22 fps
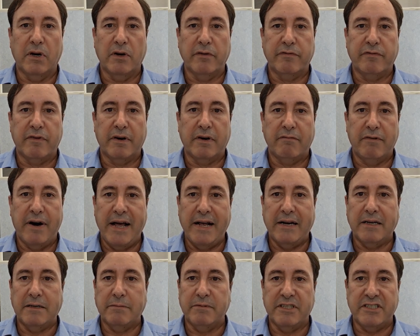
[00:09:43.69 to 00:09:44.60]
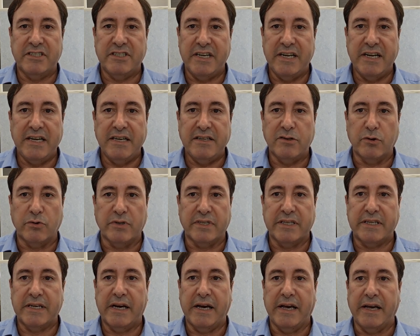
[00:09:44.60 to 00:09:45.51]
of a random disease or
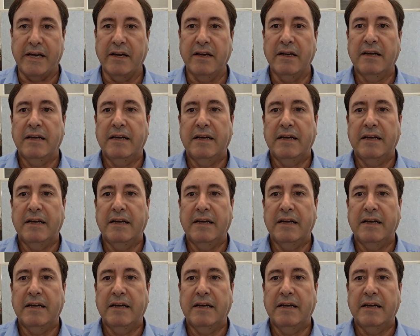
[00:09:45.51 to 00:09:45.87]
decay